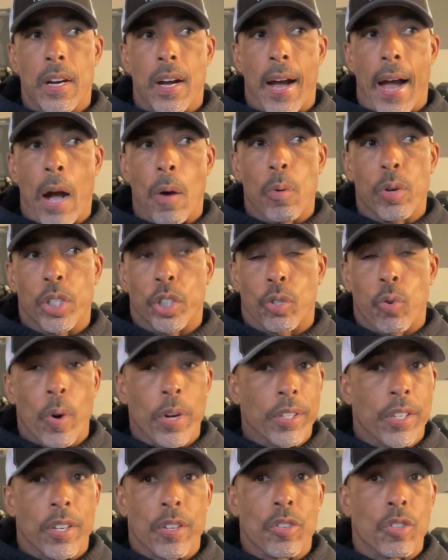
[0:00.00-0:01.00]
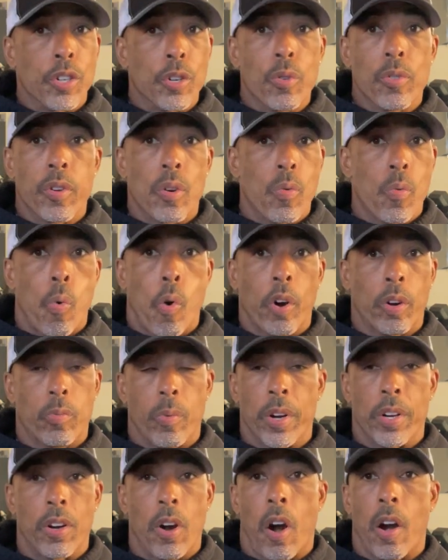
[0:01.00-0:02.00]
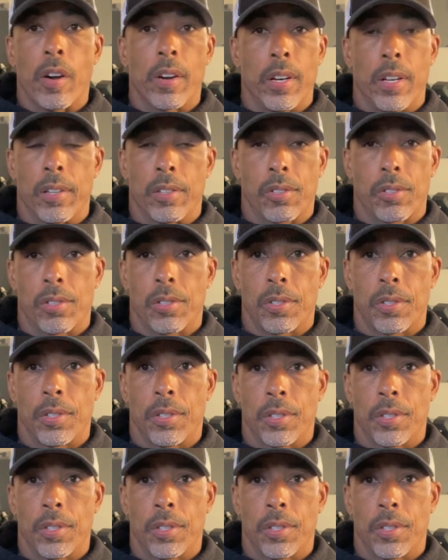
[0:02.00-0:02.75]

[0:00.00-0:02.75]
I was going to do the work regardless.